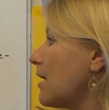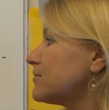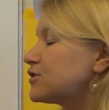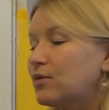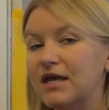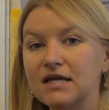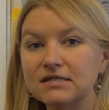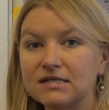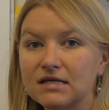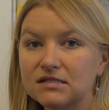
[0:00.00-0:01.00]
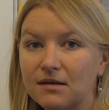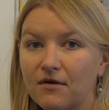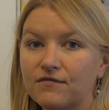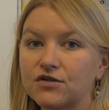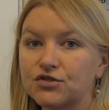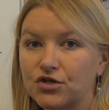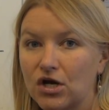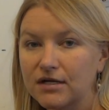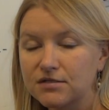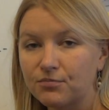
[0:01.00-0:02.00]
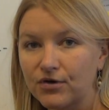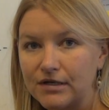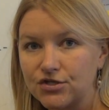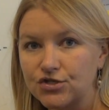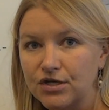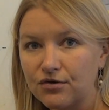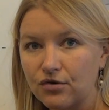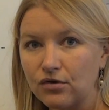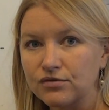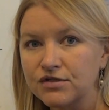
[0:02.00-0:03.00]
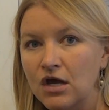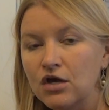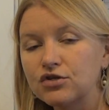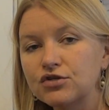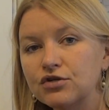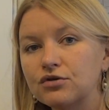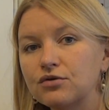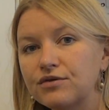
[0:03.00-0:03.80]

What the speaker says: So he sent some of the strongest British generals to